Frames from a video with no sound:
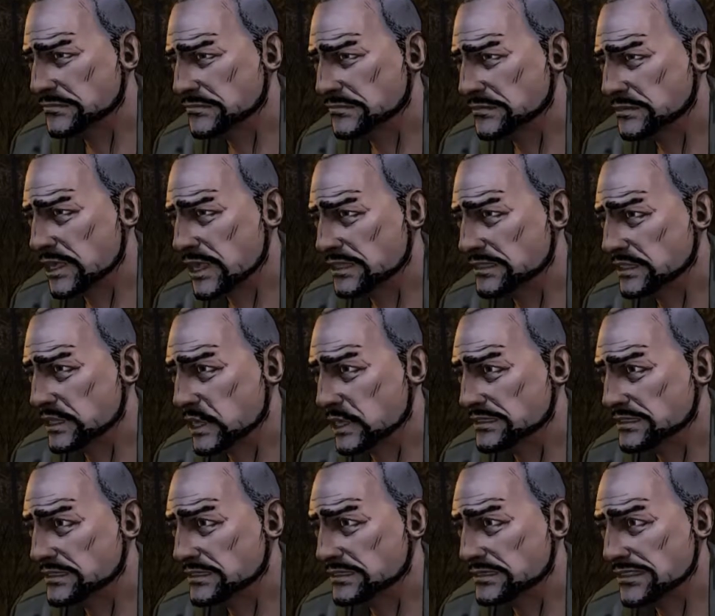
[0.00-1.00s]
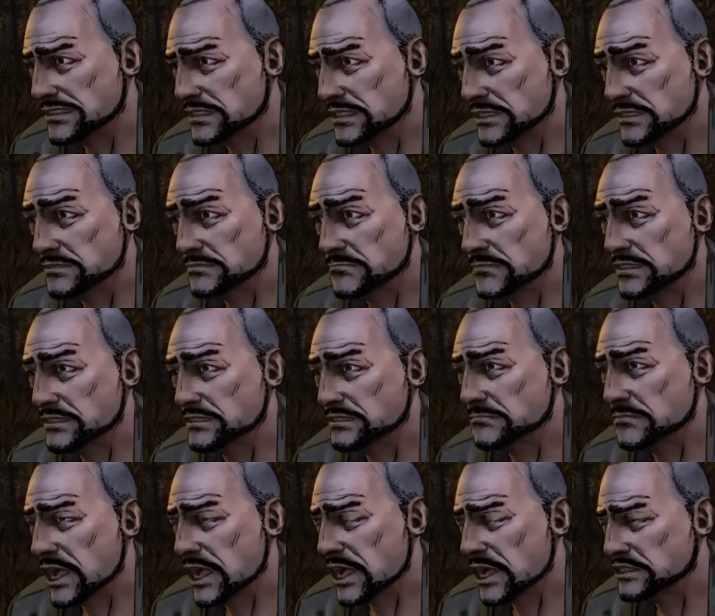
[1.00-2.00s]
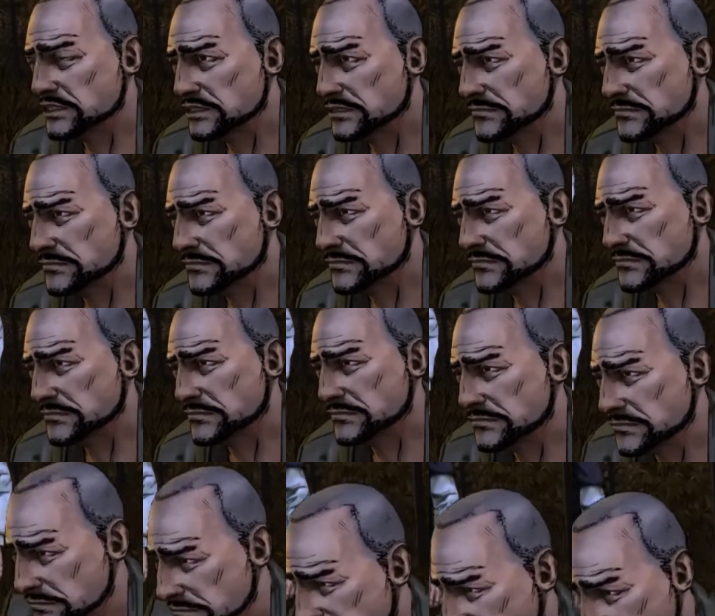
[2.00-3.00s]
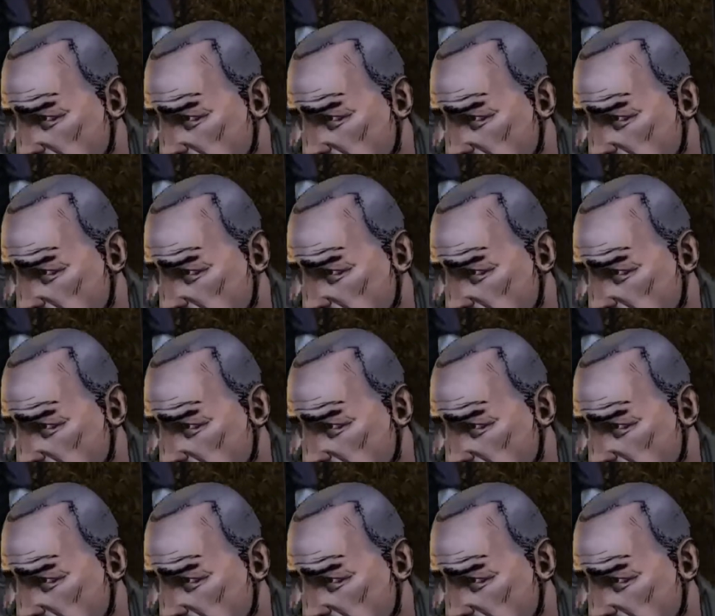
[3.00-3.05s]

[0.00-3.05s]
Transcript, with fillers: This wasn't no rinky-dink pissing match. Nope. What